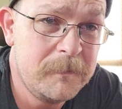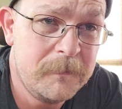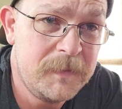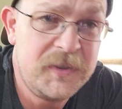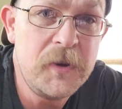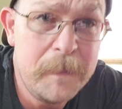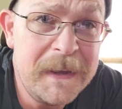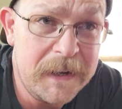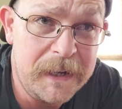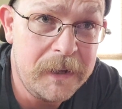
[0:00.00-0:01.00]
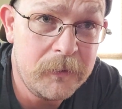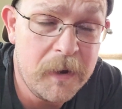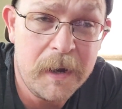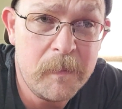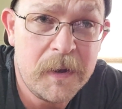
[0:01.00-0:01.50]
stupidity,
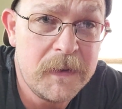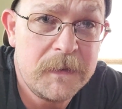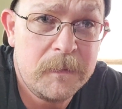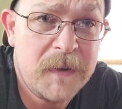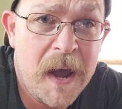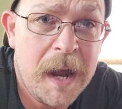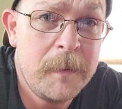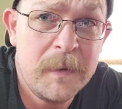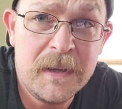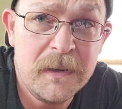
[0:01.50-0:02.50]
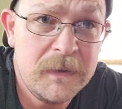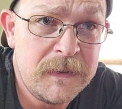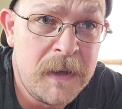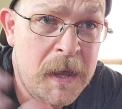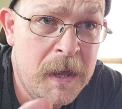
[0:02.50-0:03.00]
right? Because time
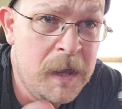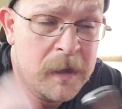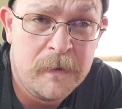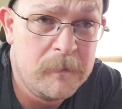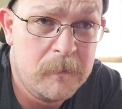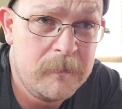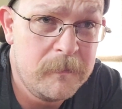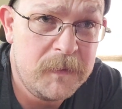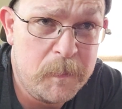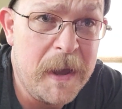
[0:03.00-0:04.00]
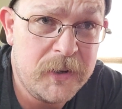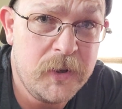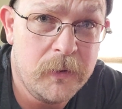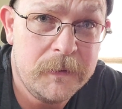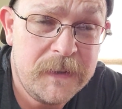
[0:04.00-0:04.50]
is
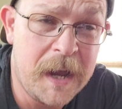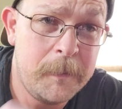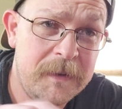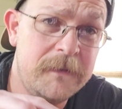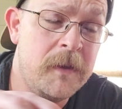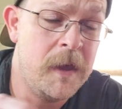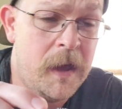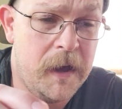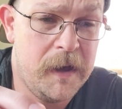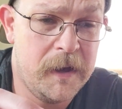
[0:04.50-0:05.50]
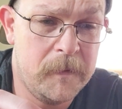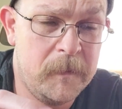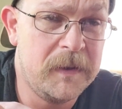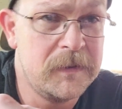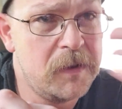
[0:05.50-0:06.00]
special. Time is
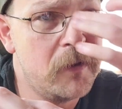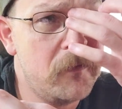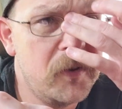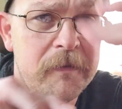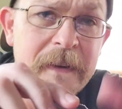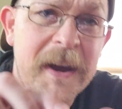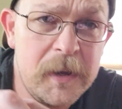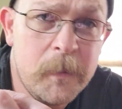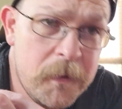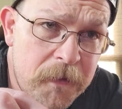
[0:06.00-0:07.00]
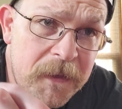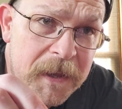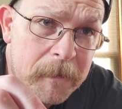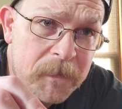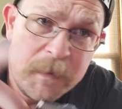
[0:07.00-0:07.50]
a very valuable
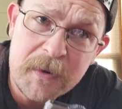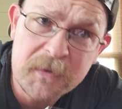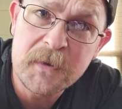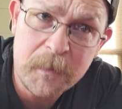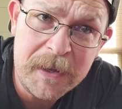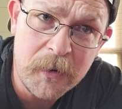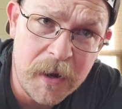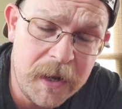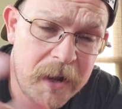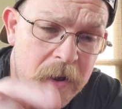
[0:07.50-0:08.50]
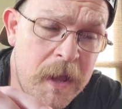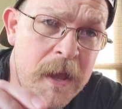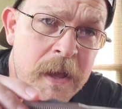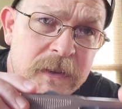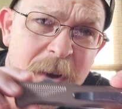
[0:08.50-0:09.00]
thing, especially to me right now.
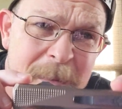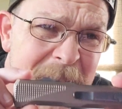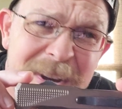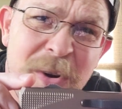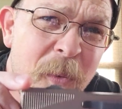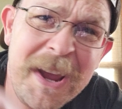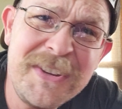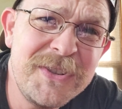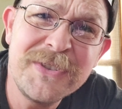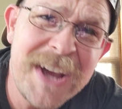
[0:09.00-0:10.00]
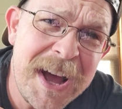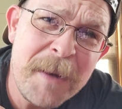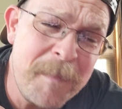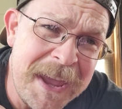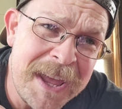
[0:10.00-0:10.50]
So I'm not gonna waste your
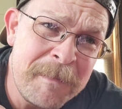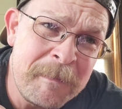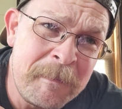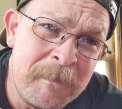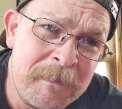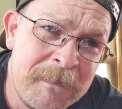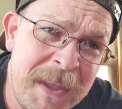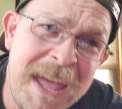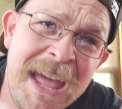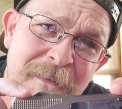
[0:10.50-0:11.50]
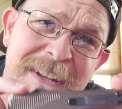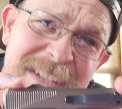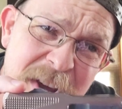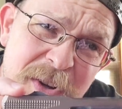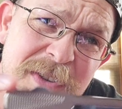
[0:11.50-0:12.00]
time, man. If I
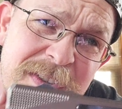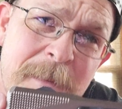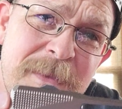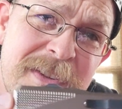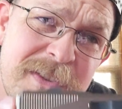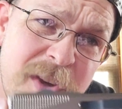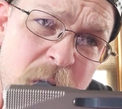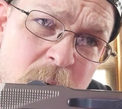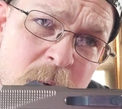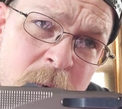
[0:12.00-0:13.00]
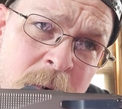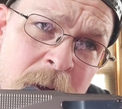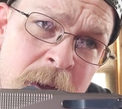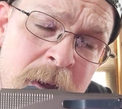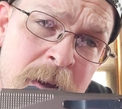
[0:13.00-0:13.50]
tell you something's cool,
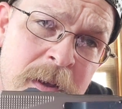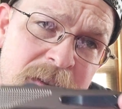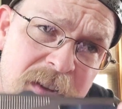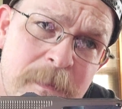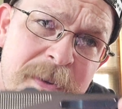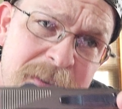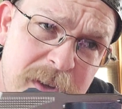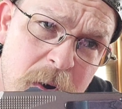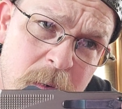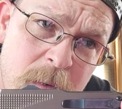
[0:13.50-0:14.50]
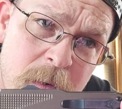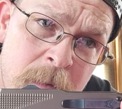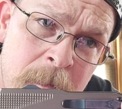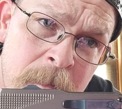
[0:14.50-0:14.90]
something's cool.